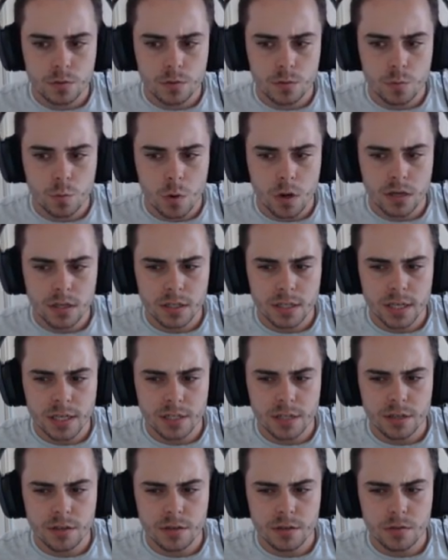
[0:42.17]
one tier
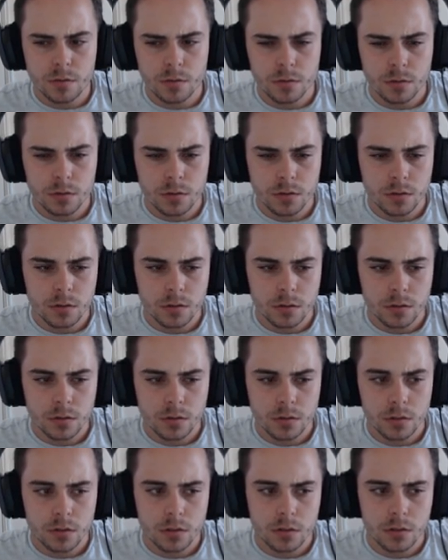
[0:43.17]
two,
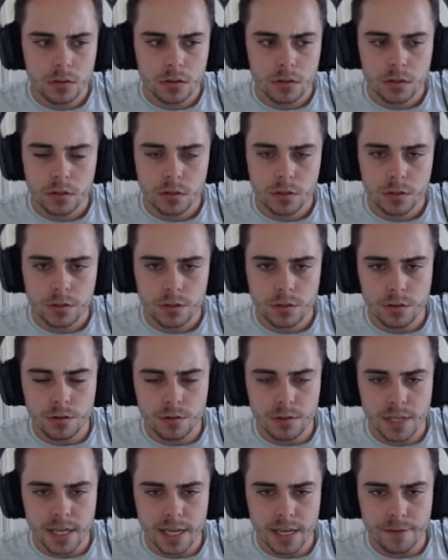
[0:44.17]

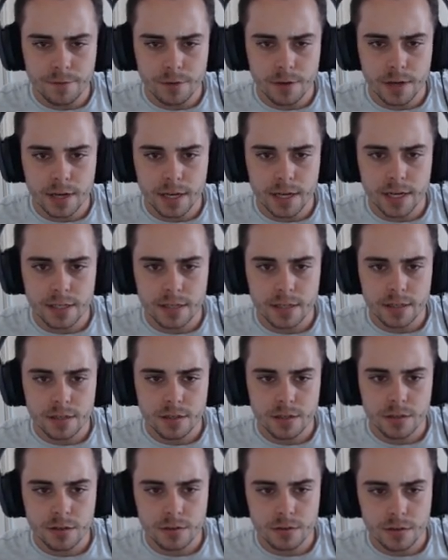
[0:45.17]
two tier threes,
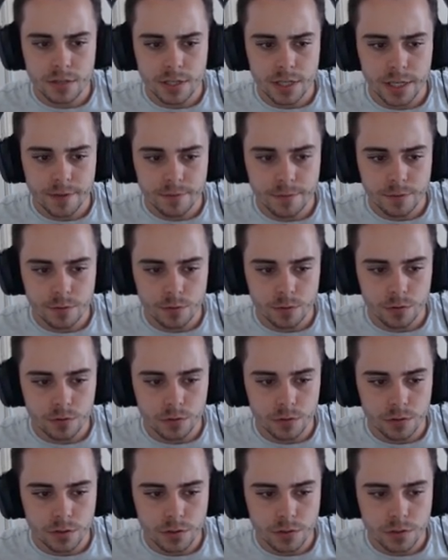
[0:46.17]
two tier
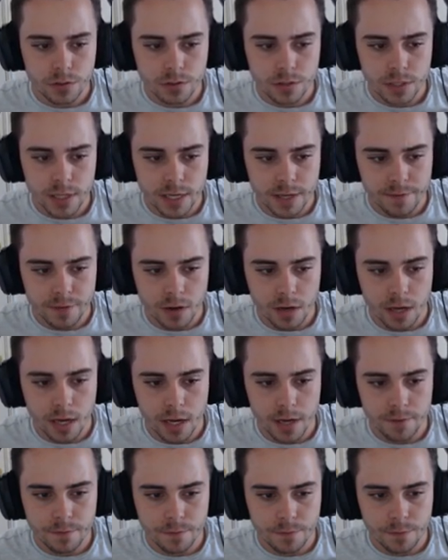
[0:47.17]
fours, tier
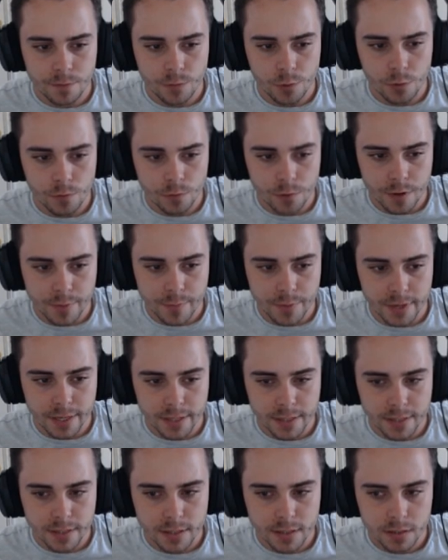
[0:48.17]
five, four free
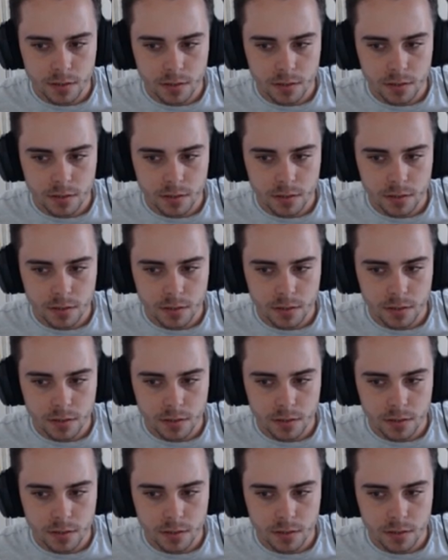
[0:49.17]
picks.